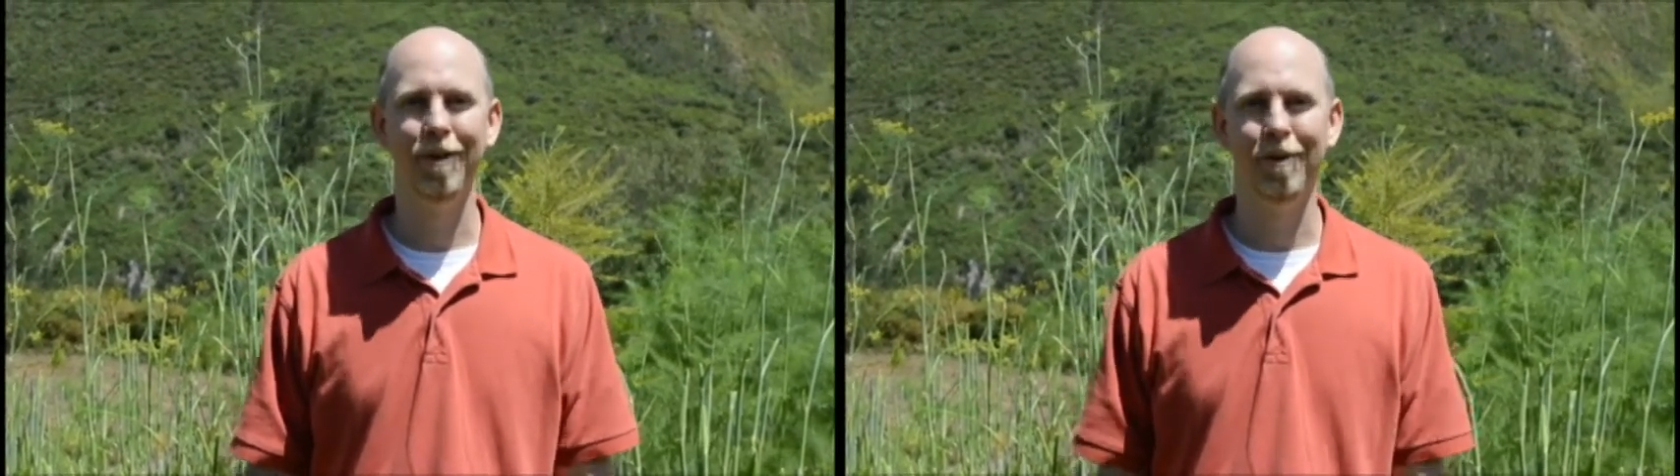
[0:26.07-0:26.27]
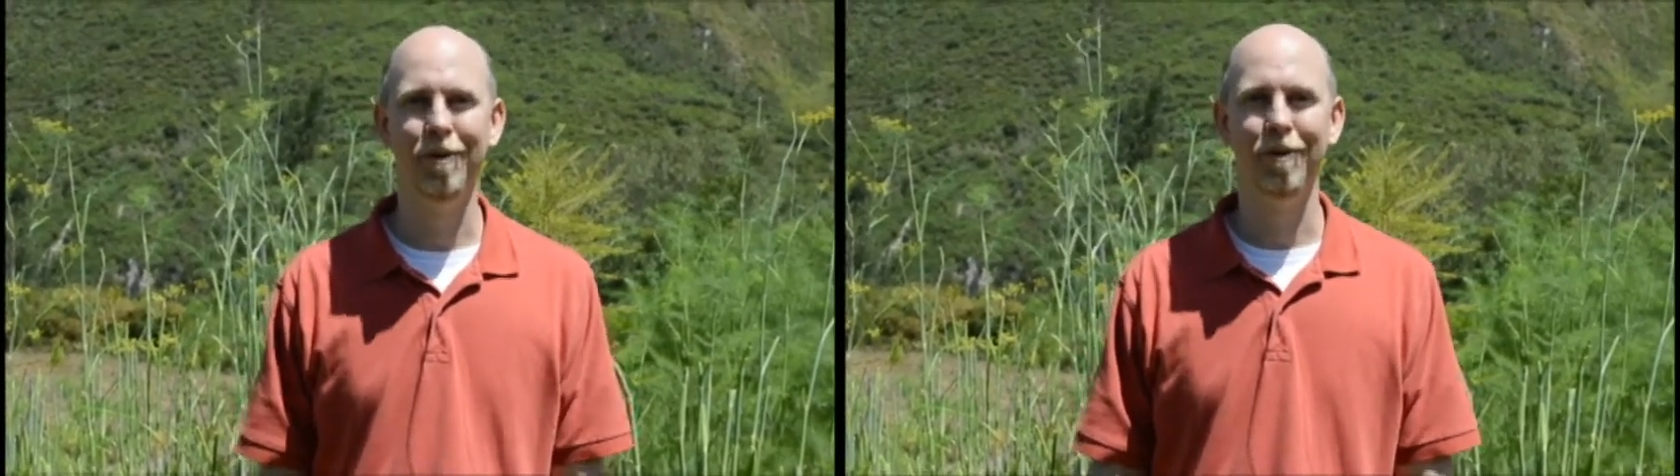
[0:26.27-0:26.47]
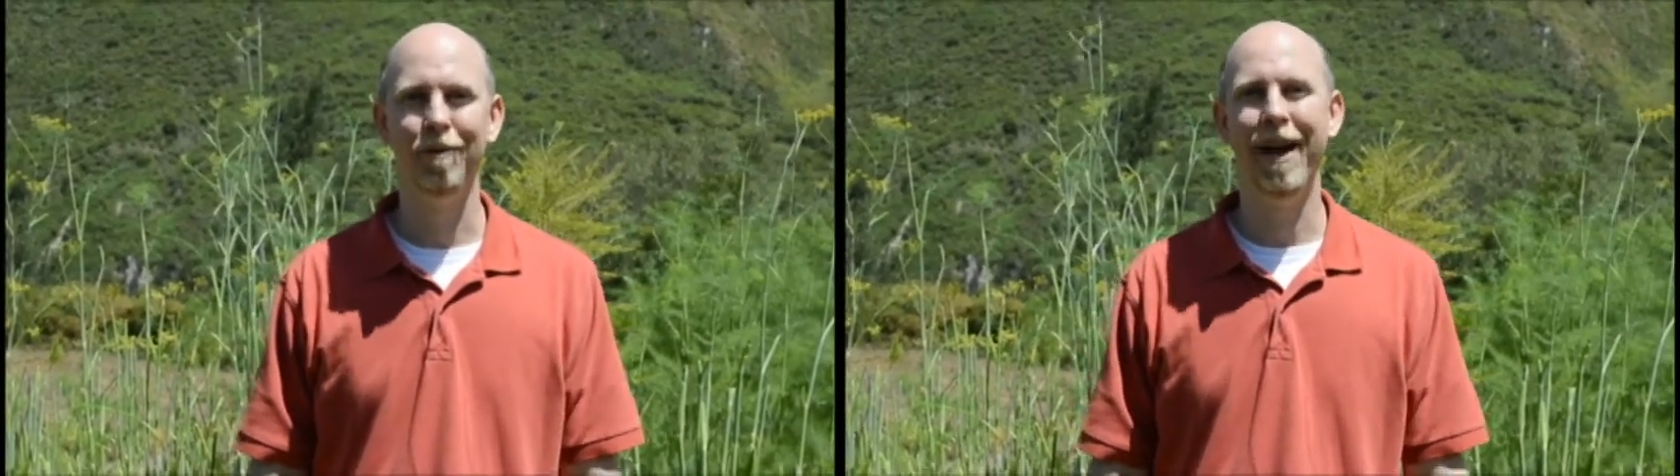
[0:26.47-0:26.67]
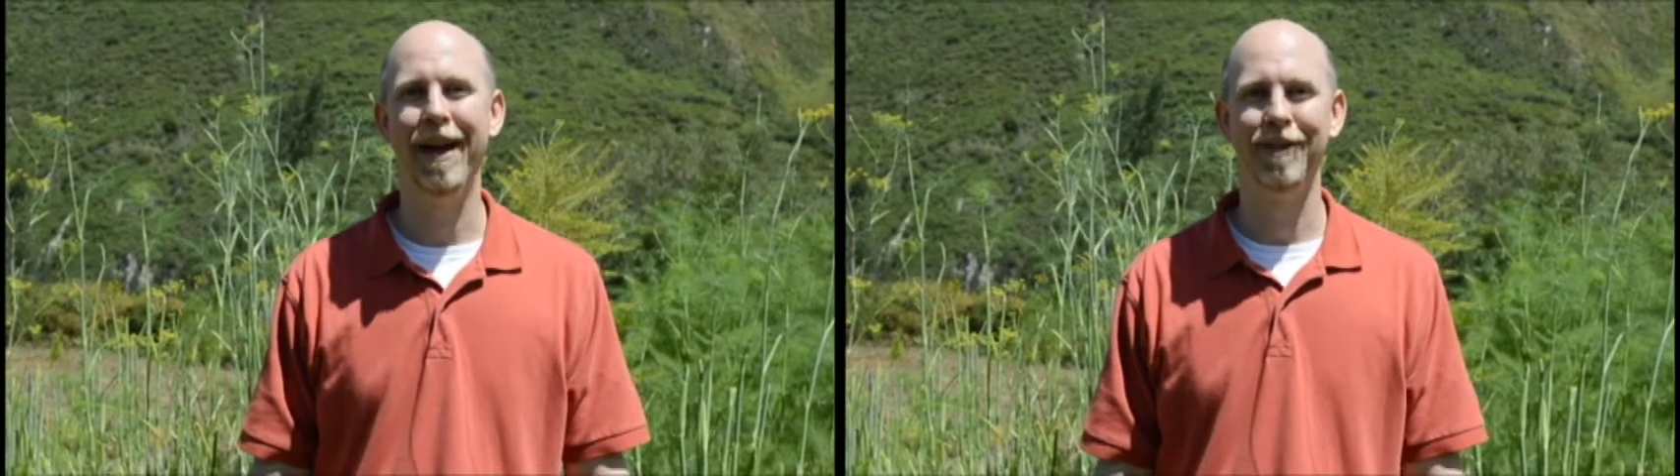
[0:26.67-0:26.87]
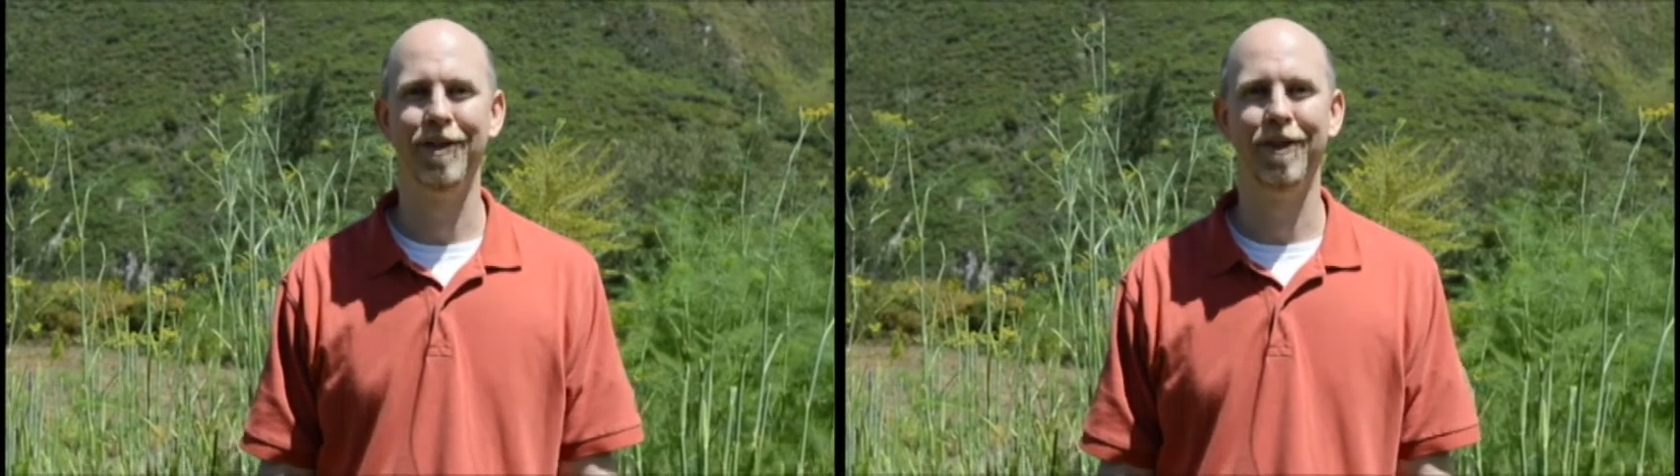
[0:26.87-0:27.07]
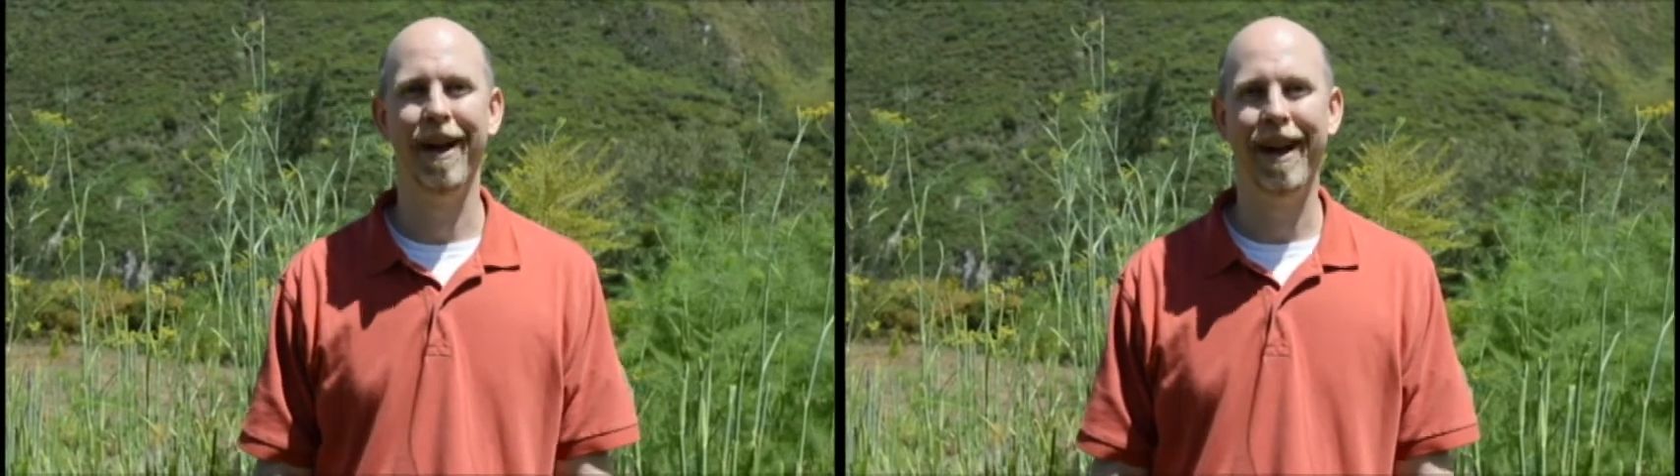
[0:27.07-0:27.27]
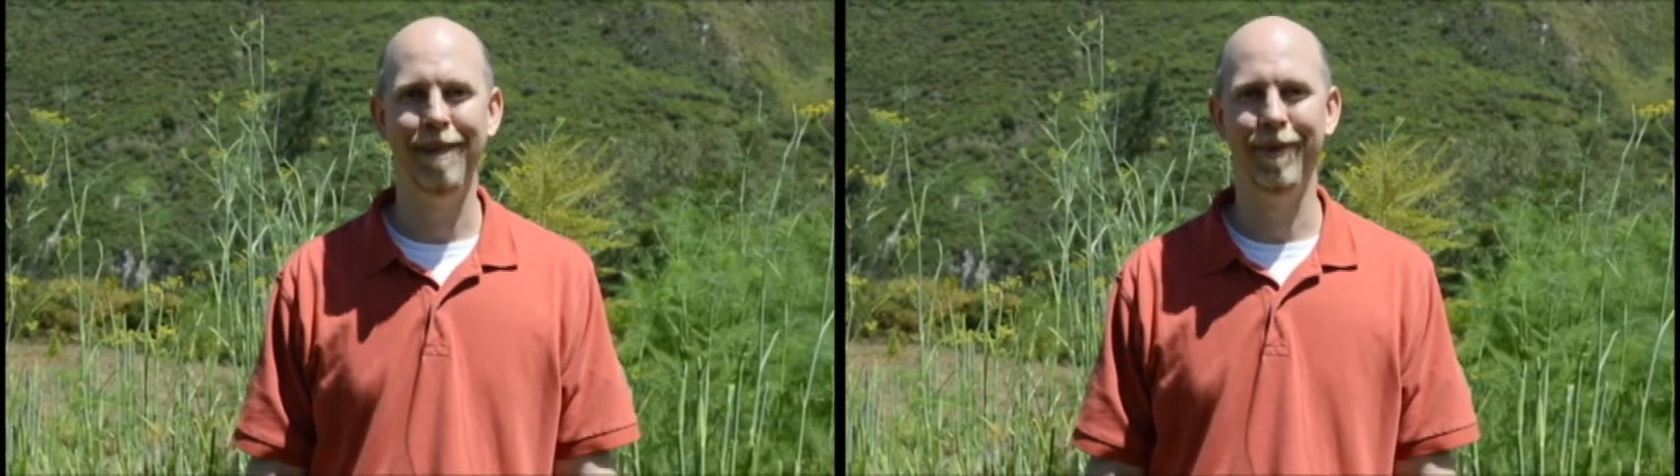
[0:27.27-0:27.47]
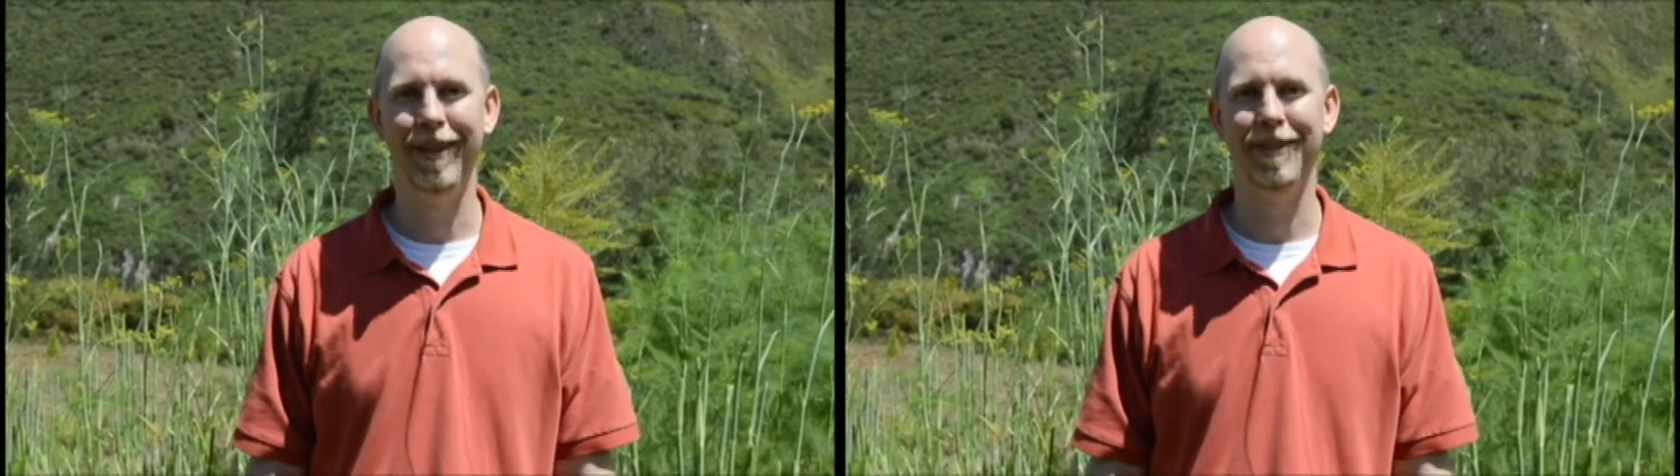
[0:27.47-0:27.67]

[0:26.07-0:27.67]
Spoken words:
local pastor, Jaime.